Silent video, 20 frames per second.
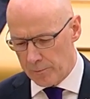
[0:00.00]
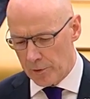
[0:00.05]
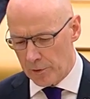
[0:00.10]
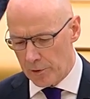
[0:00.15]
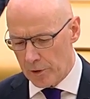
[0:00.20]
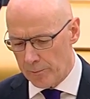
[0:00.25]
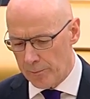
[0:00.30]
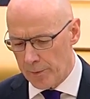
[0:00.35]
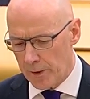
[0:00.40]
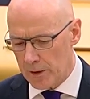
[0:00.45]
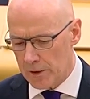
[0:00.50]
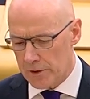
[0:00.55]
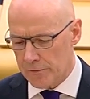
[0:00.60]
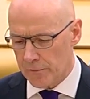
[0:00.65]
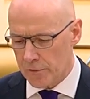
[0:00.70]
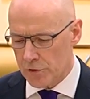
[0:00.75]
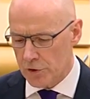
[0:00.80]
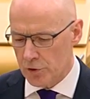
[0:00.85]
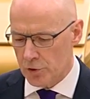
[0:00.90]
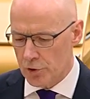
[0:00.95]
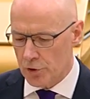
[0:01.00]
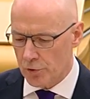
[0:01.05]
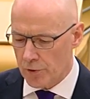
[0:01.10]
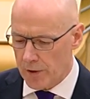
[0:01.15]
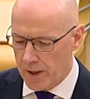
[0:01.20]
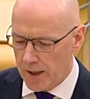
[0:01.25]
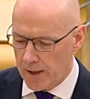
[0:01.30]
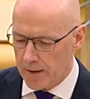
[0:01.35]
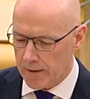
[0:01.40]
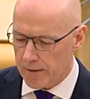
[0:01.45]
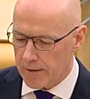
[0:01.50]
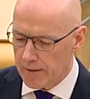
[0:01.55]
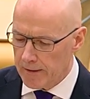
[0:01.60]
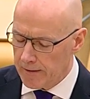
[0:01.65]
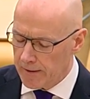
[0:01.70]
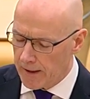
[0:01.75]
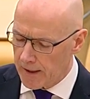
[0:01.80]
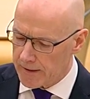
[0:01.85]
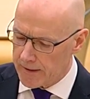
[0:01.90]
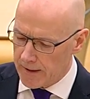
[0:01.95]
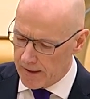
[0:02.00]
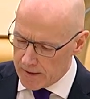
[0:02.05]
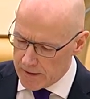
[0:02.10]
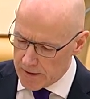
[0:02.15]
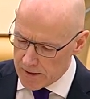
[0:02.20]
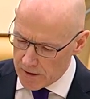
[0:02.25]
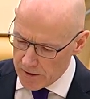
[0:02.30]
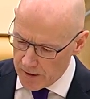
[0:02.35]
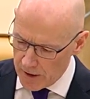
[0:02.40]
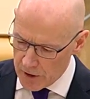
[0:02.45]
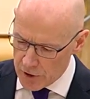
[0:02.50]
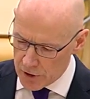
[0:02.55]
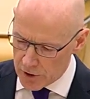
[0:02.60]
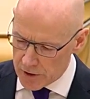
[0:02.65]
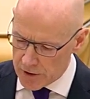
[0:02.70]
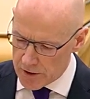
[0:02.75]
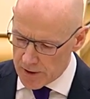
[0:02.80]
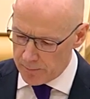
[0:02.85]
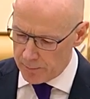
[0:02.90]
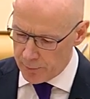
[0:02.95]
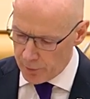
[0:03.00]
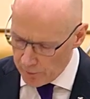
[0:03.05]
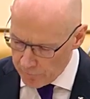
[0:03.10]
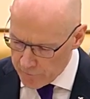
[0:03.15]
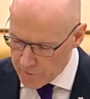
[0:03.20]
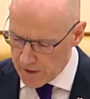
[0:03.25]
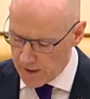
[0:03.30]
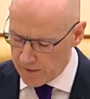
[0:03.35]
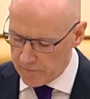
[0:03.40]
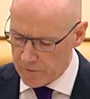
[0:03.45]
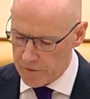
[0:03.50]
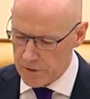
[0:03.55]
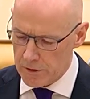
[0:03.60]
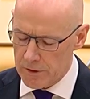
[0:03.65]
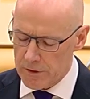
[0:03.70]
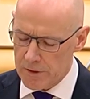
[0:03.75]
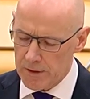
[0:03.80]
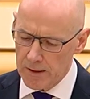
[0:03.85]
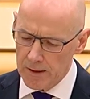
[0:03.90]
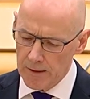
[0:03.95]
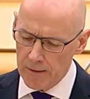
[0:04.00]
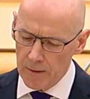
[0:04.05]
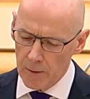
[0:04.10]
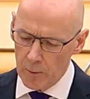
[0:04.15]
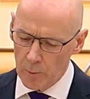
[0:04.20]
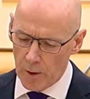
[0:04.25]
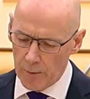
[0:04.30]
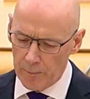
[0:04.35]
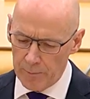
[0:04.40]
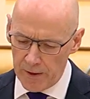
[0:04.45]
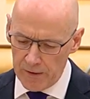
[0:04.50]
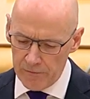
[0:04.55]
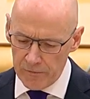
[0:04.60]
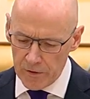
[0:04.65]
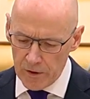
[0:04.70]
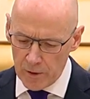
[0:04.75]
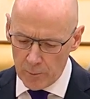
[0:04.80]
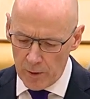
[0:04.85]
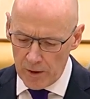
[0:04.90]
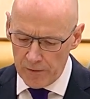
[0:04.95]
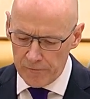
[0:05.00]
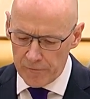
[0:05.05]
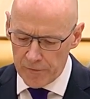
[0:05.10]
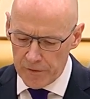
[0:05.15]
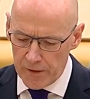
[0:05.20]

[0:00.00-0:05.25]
billion for social care and integration to improve services while paving the way for